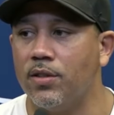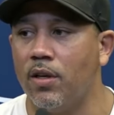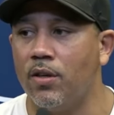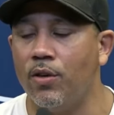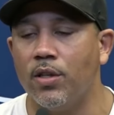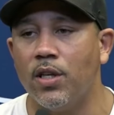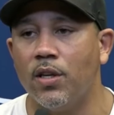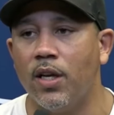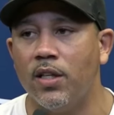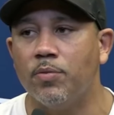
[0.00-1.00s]
You know, you could tell
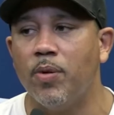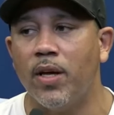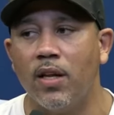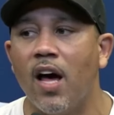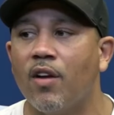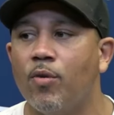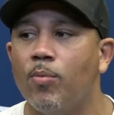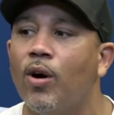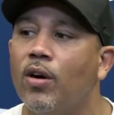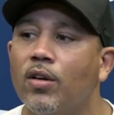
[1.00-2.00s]
that he's played a lot of
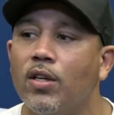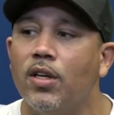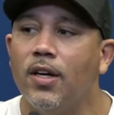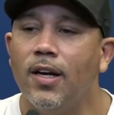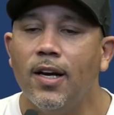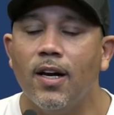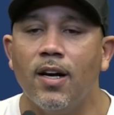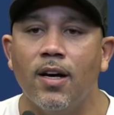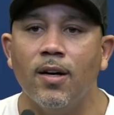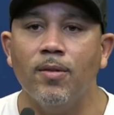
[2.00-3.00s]
football.
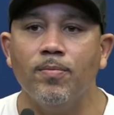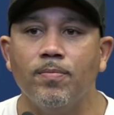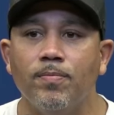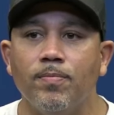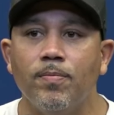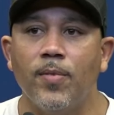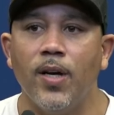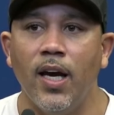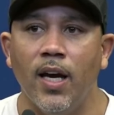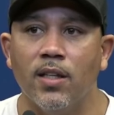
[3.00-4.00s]

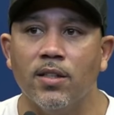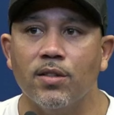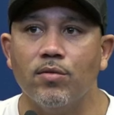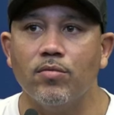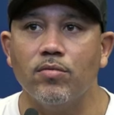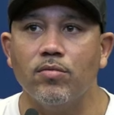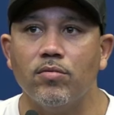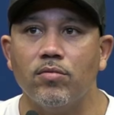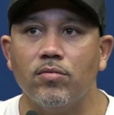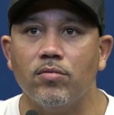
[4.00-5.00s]
And
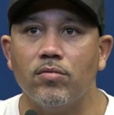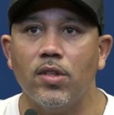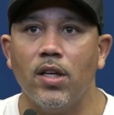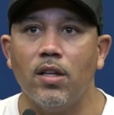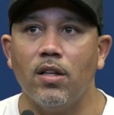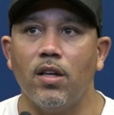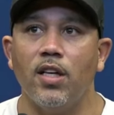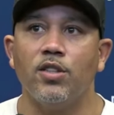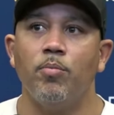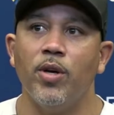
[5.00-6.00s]

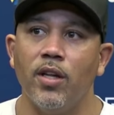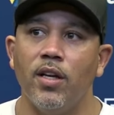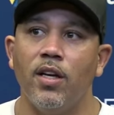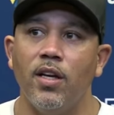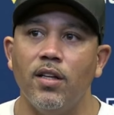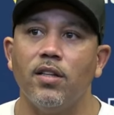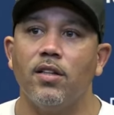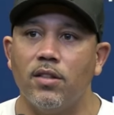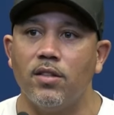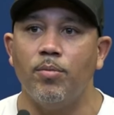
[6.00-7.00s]
his ability
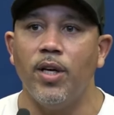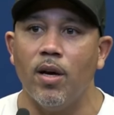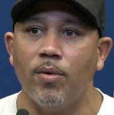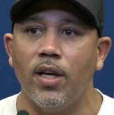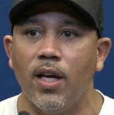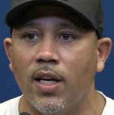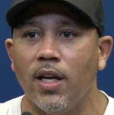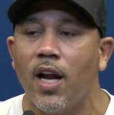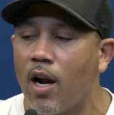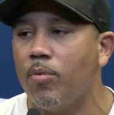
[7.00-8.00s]
to be able to get in
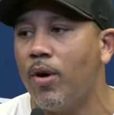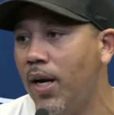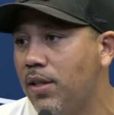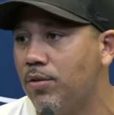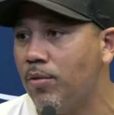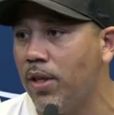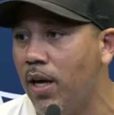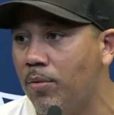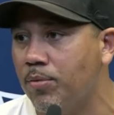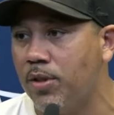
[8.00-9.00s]
and out of breaks really
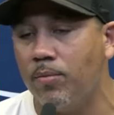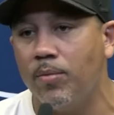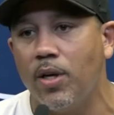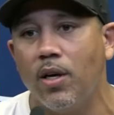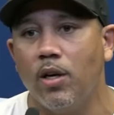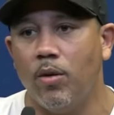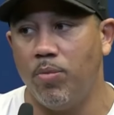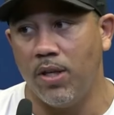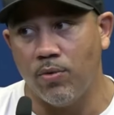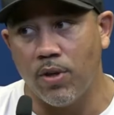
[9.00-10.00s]
helps him. He
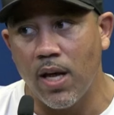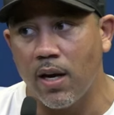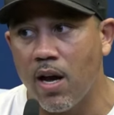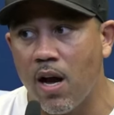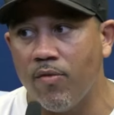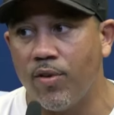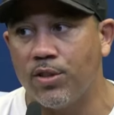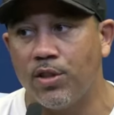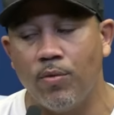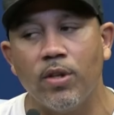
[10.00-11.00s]
plays with a lot of
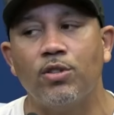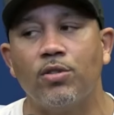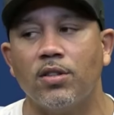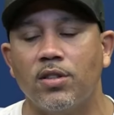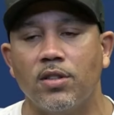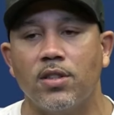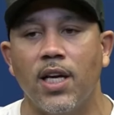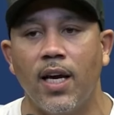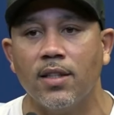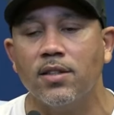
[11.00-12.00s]
confidence. He really trusts his
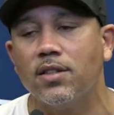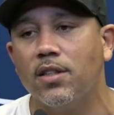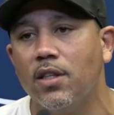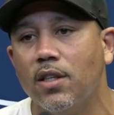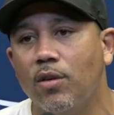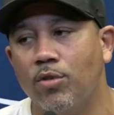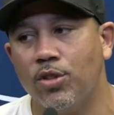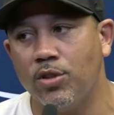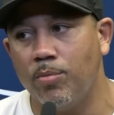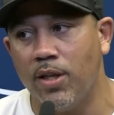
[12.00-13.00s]
hands, which
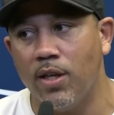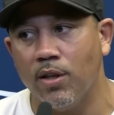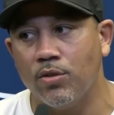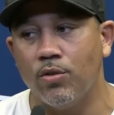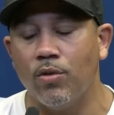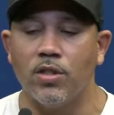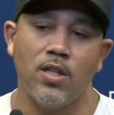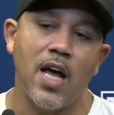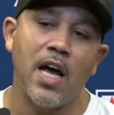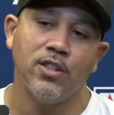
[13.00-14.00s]
is a big deal too, because
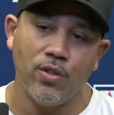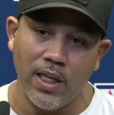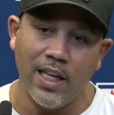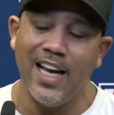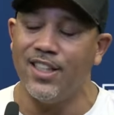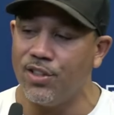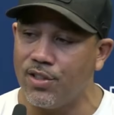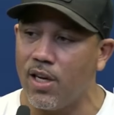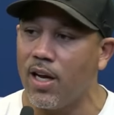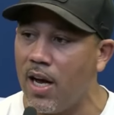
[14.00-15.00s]
it allows you to get
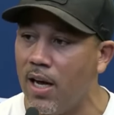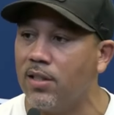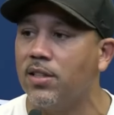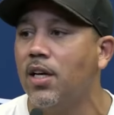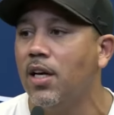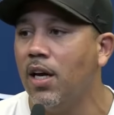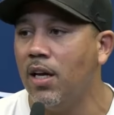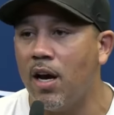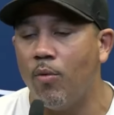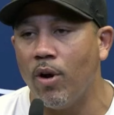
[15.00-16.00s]
edges on guys and
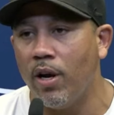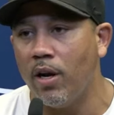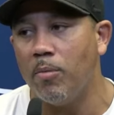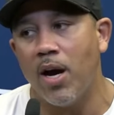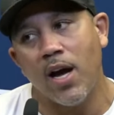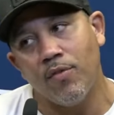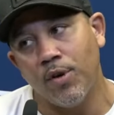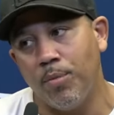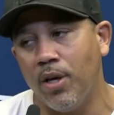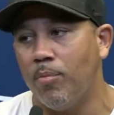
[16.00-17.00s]
not worry about having
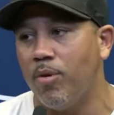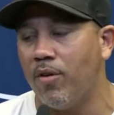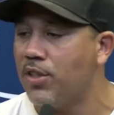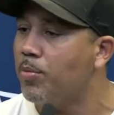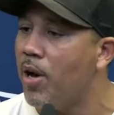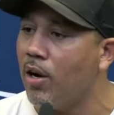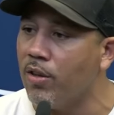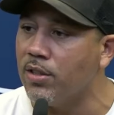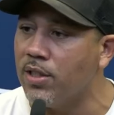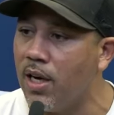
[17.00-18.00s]
to be in a perfect spot all
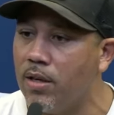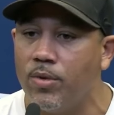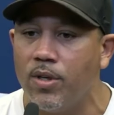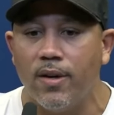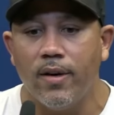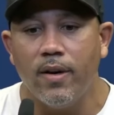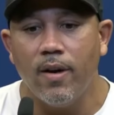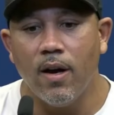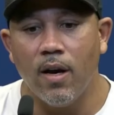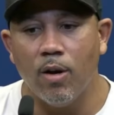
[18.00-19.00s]
the time,
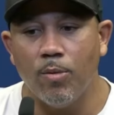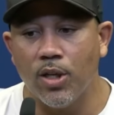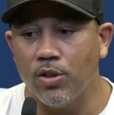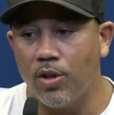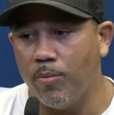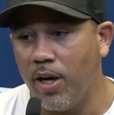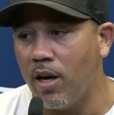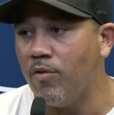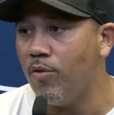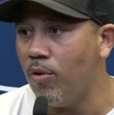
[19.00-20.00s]
because you can make
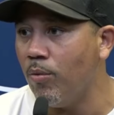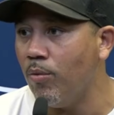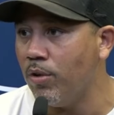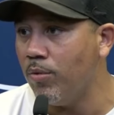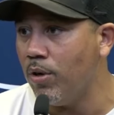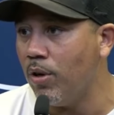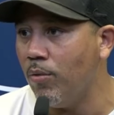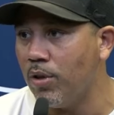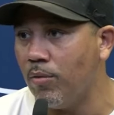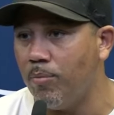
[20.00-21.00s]
up for it with, you know,
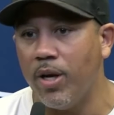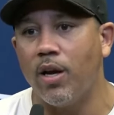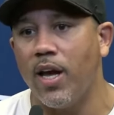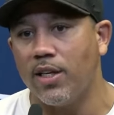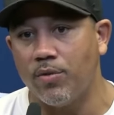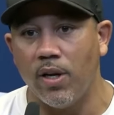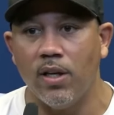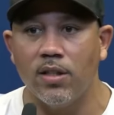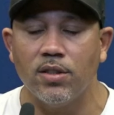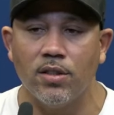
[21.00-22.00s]
with a big catch
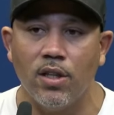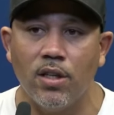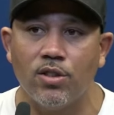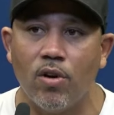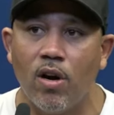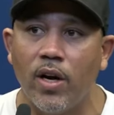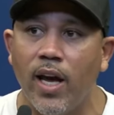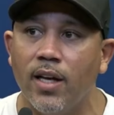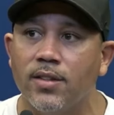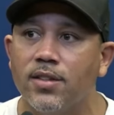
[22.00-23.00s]
radius and strong
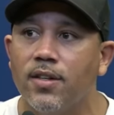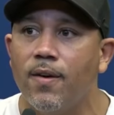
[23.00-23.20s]
hands.